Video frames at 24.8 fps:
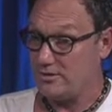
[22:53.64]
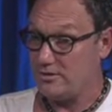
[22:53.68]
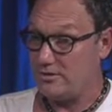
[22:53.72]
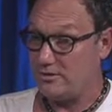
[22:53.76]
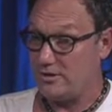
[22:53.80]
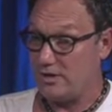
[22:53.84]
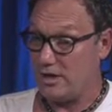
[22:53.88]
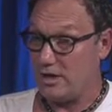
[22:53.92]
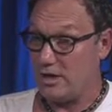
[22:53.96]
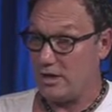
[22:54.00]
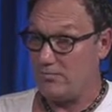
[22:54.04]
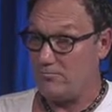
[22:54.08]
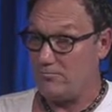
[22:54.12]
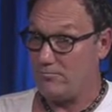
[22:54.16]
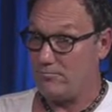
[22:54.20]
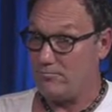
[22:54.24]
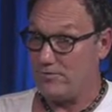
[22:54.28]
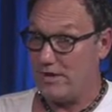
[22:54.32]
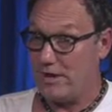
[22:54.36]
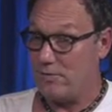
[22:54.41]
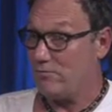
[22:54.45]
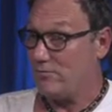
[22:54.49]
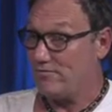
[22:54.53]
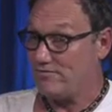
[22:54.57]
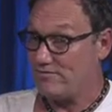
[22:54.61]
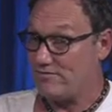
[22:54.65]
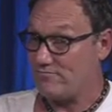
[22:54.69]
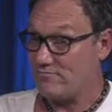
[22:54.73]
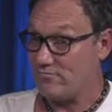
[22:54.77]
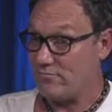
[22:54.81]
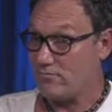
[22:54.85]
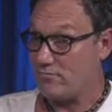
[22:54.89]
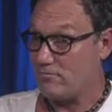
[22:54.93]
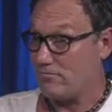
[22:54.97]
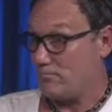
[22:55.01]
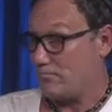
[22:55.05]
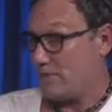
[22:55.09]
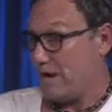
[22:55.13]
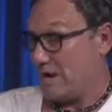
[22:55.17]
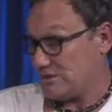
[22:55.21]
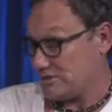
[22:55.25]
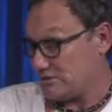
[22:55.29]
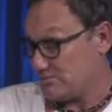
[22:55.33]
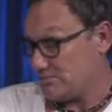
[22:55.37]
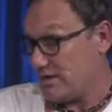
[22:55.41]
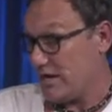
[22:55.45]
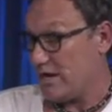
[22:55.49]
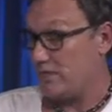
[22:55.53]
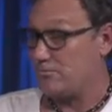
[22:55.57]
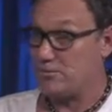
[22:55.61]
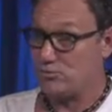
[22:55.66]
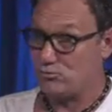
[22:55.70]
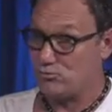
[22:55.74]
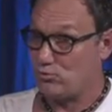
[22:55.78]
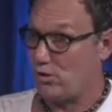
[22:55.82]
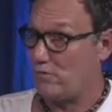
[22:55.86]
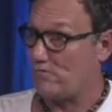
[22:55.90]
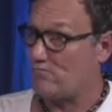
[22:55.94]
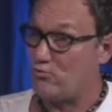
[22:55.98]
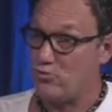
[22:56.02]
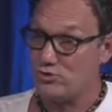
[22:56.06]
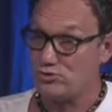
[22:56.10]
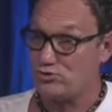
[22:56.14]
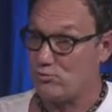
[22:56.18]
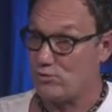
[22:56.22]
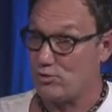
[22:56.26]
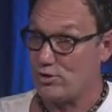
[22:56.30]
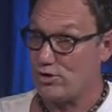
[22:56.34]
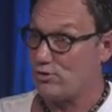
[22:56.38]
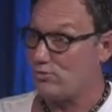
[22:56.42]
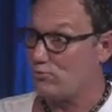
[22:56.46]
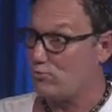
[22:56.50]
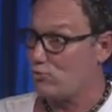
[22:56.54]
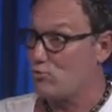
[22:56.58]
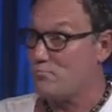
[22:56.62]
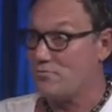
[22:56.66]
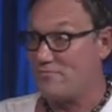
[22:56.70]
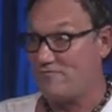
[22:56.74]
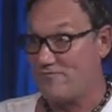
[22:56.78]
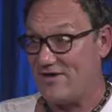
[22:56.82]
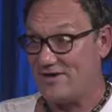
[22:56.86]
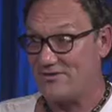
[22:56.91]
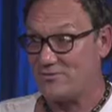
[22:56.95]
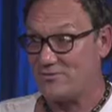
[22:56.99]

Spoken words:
that we've never possibly had, because of course we're going to groom and vet